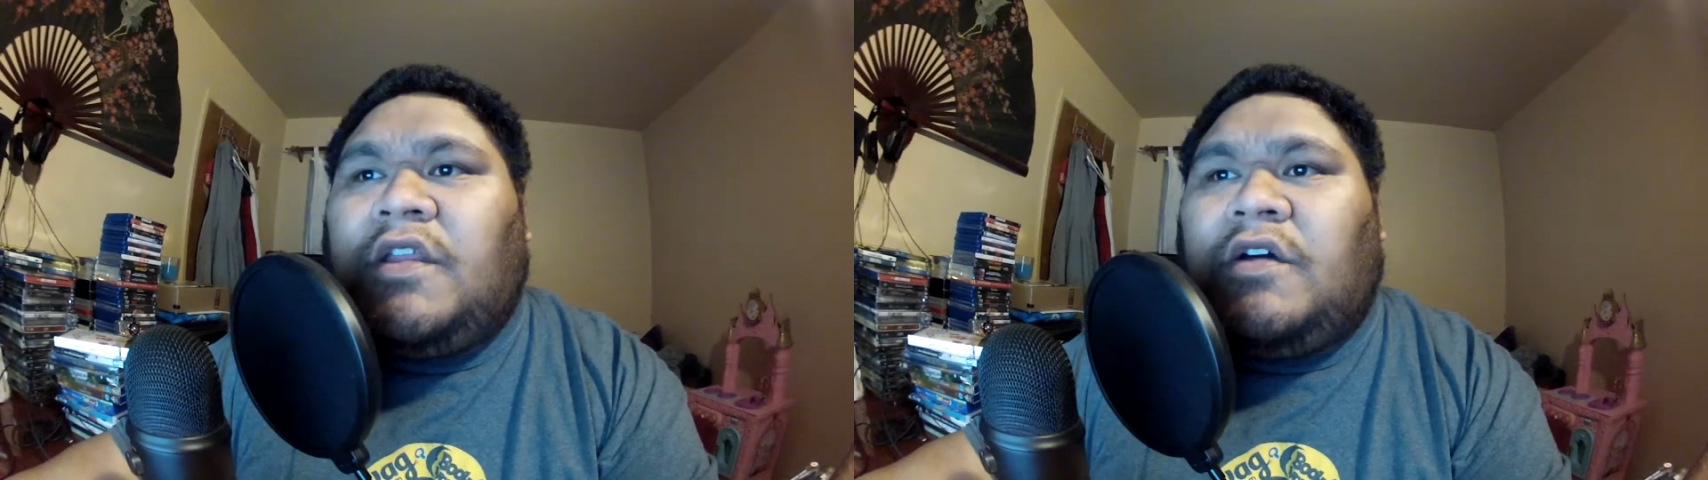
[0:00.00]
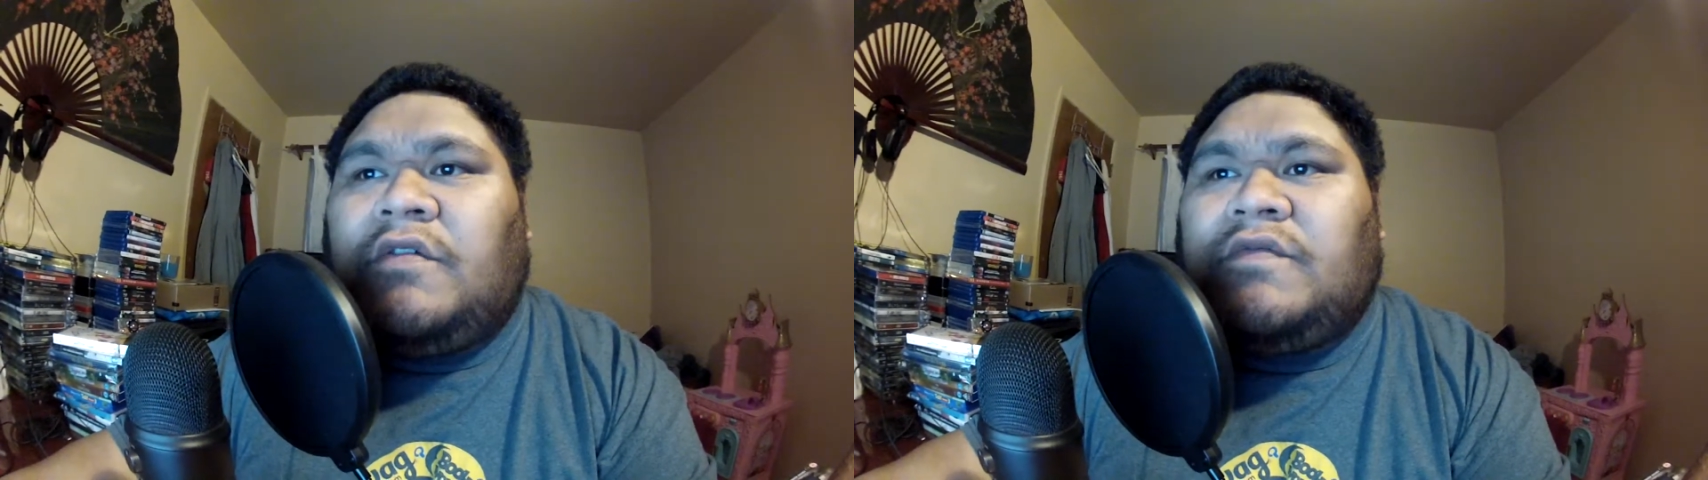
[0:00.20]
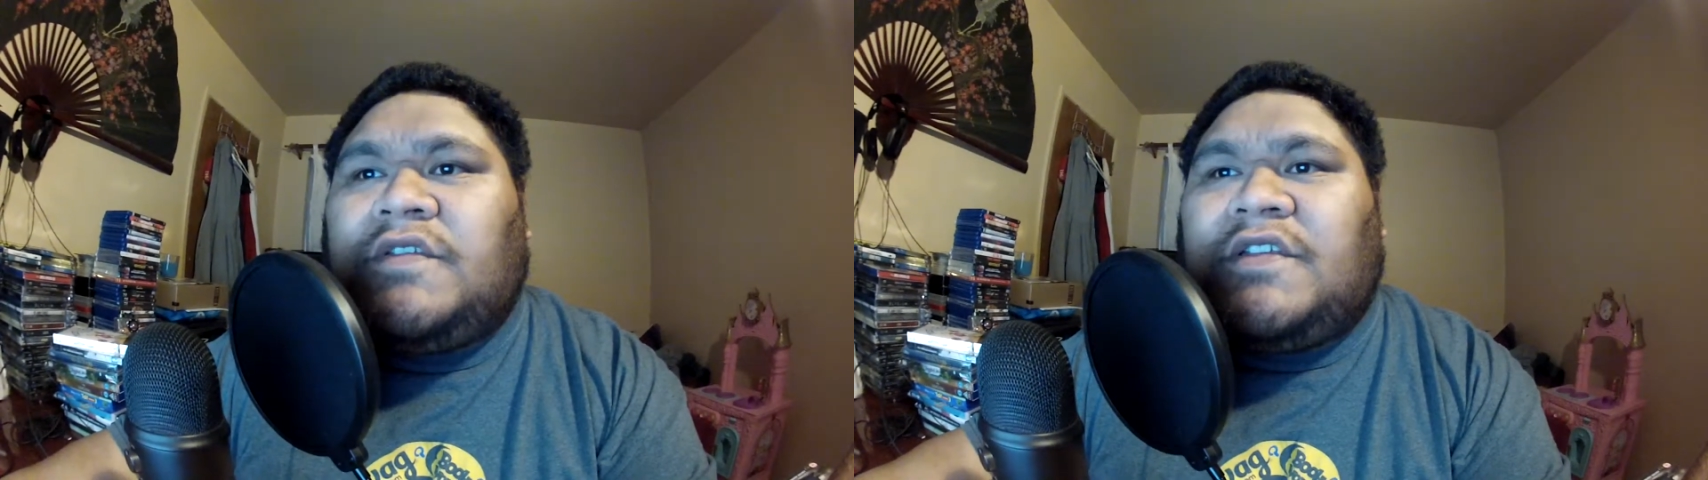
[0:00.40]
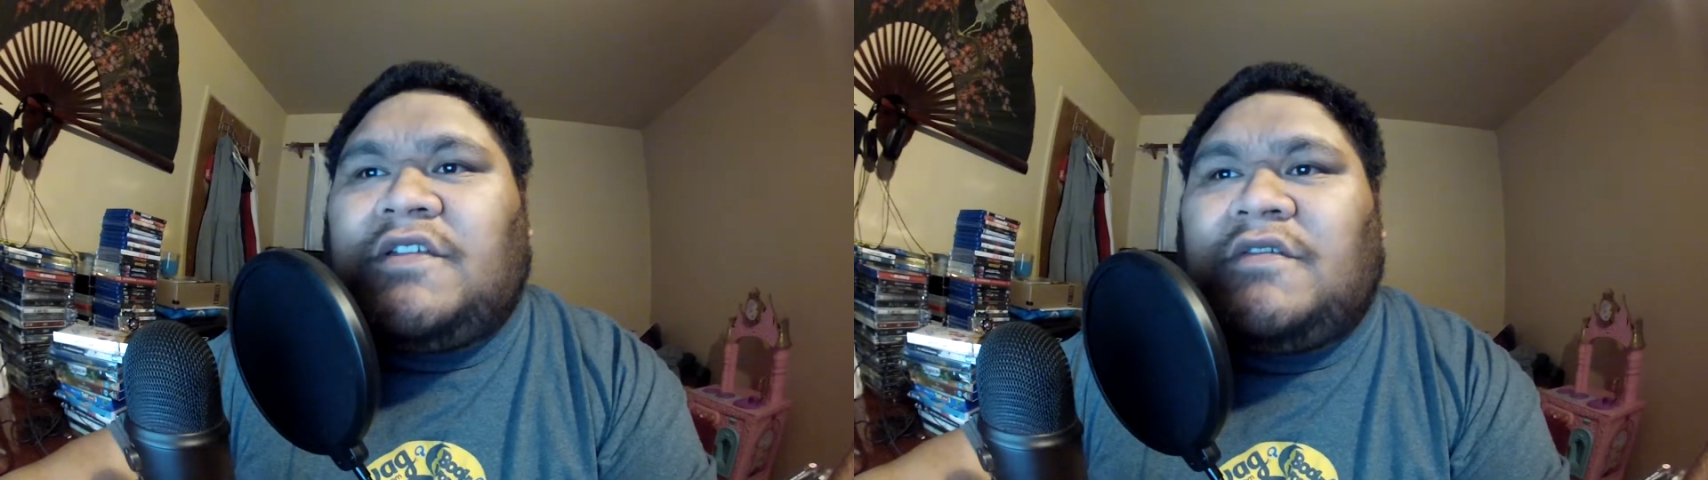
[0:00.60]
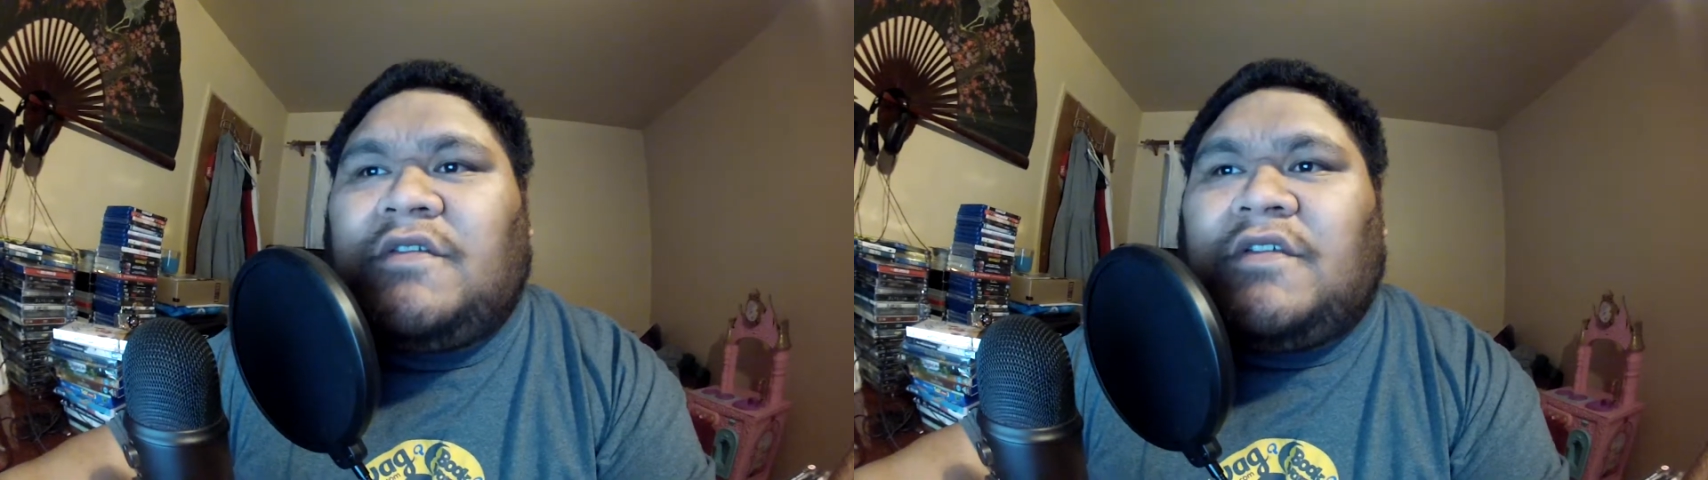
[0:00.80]

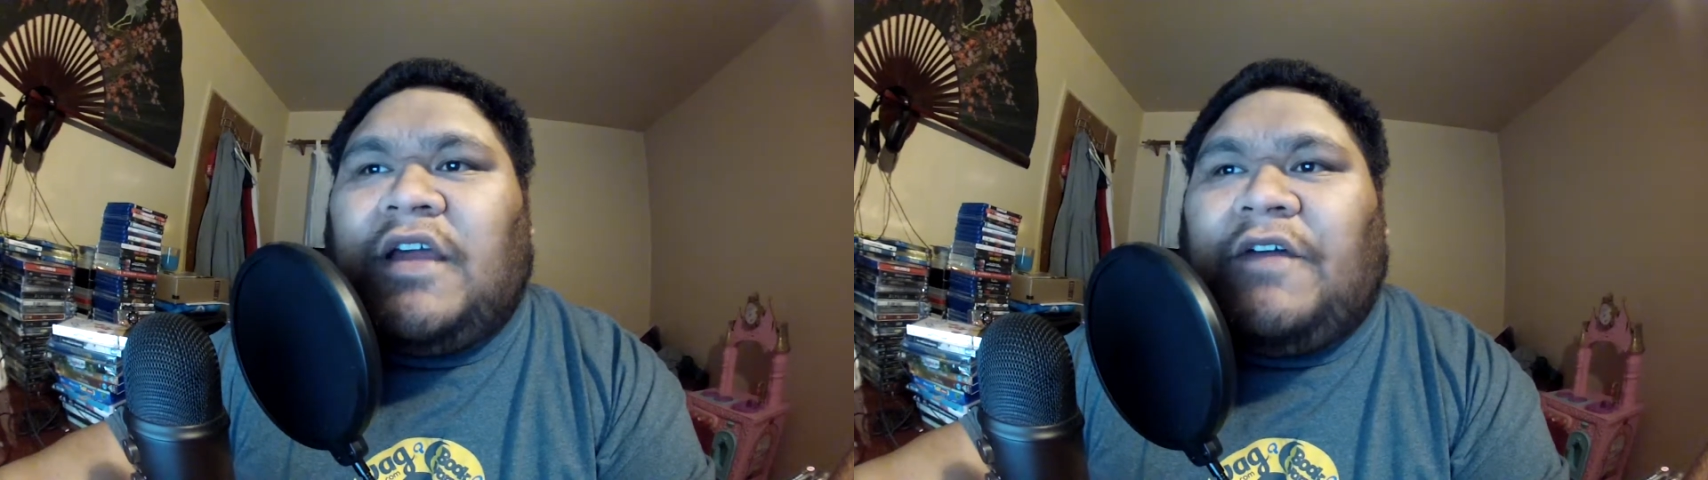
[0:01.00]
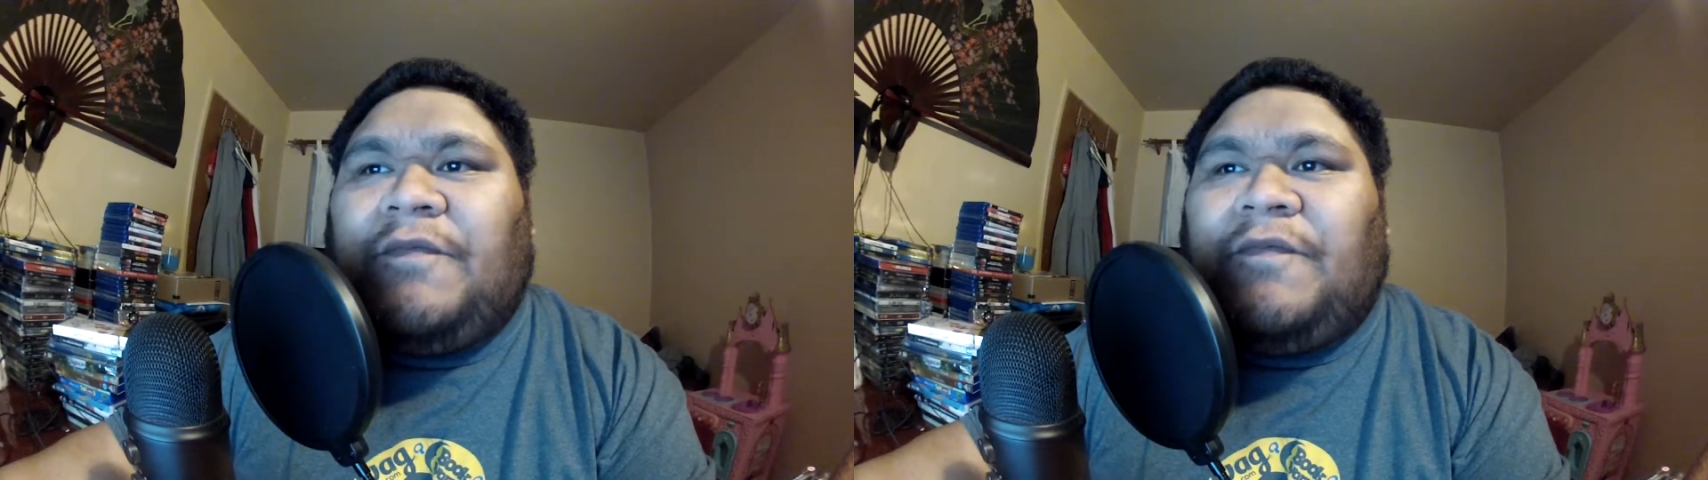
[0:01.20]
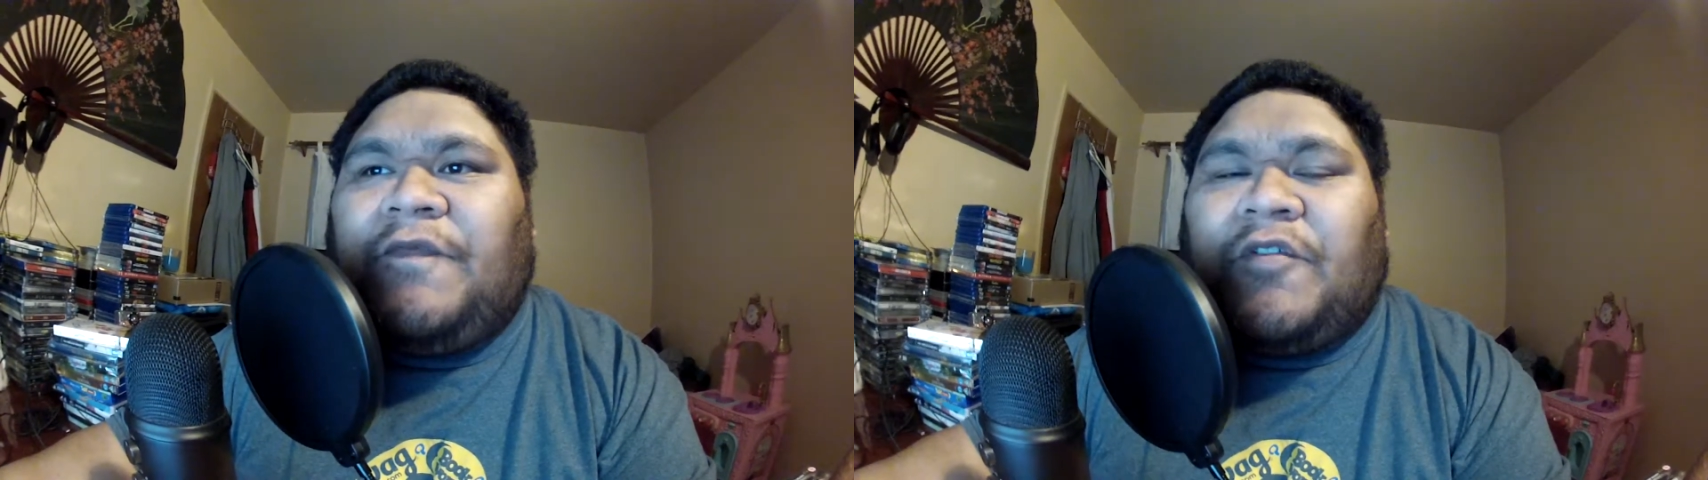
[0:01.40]
um,